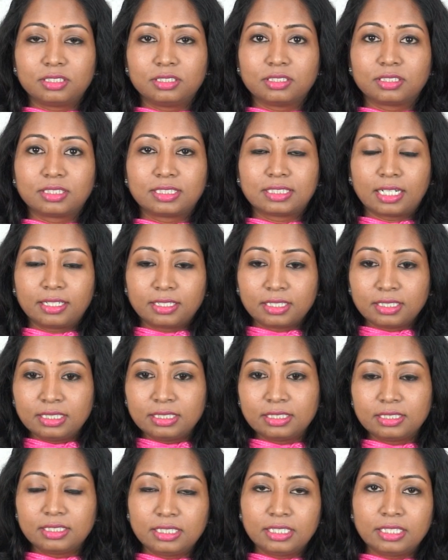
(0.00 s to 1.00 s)
a
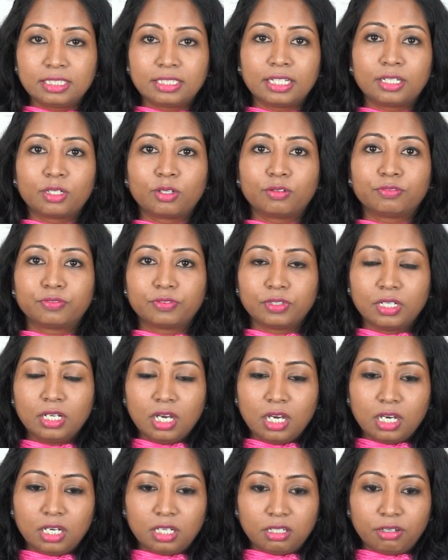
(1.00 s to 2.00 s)
sudden intake
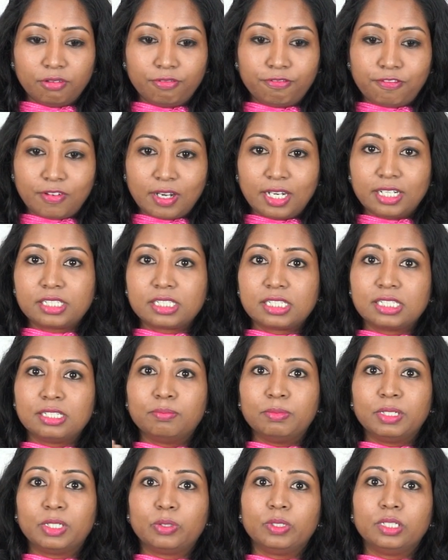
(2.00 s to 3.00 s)
of flesh
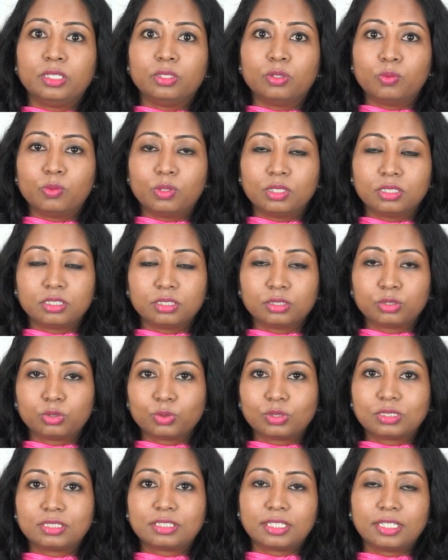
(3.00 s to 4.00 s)
in between the water.
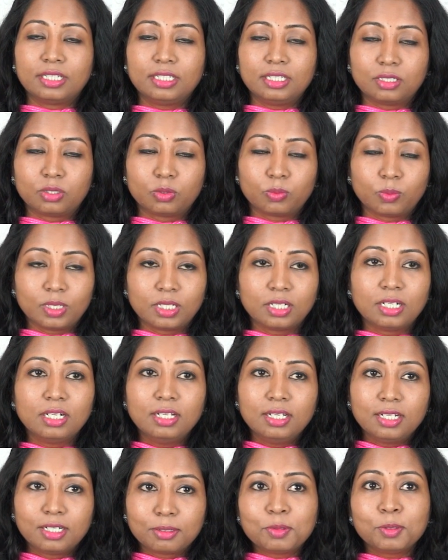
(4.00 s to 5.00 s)
So strain it well.
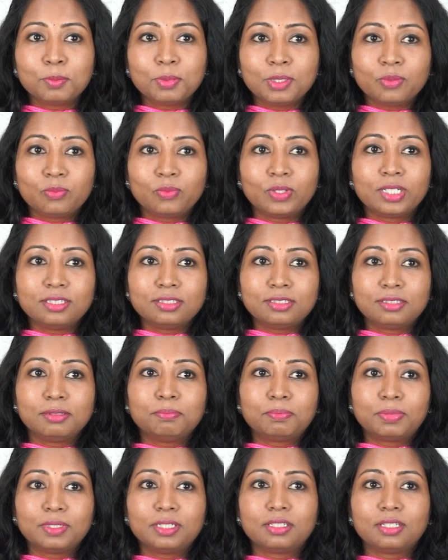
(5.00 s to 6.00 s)
It may be a very
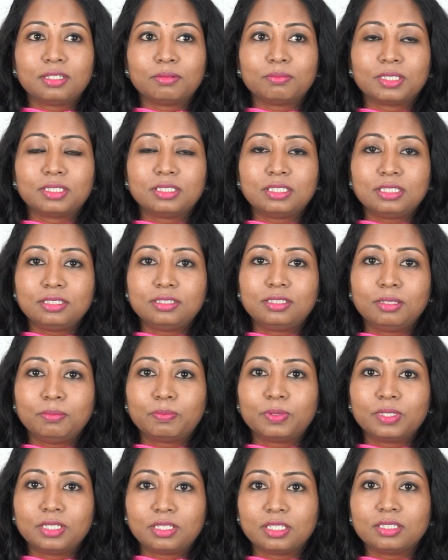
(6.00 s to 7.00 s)
simple thing, but these
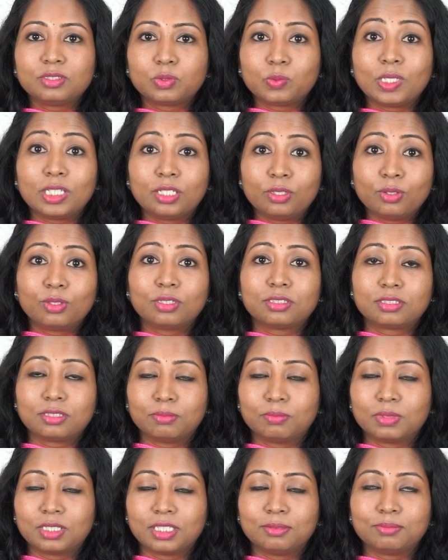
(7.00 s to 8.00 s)
simple things we ignore
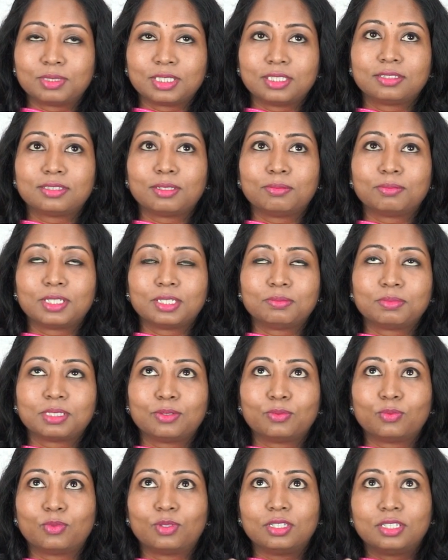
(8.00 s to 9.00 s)
sometimes, and sometimes
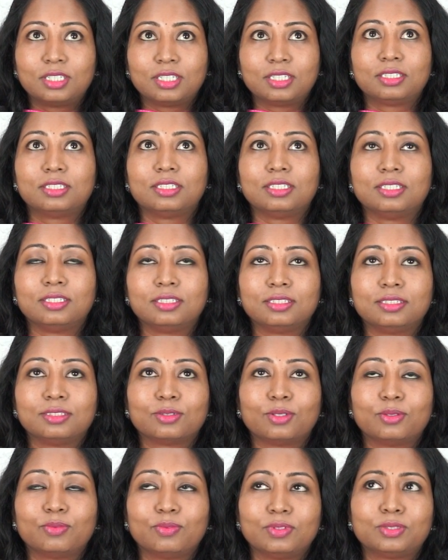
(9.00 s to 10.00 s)
unwanted
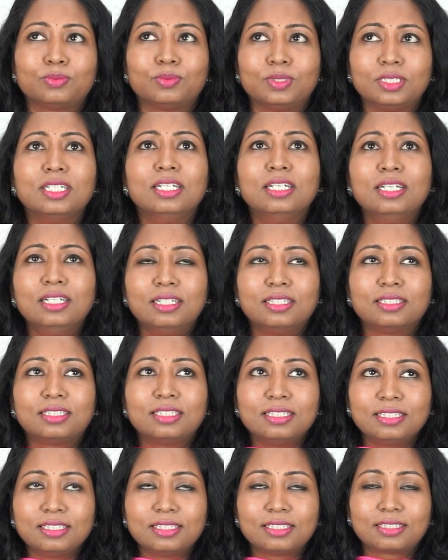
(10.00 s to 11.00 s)
things, or which we
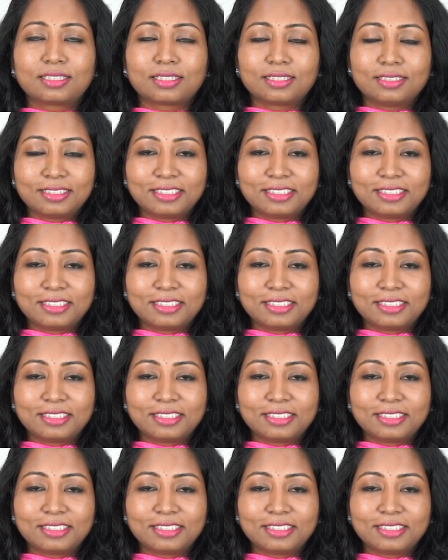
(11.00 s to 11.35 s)
think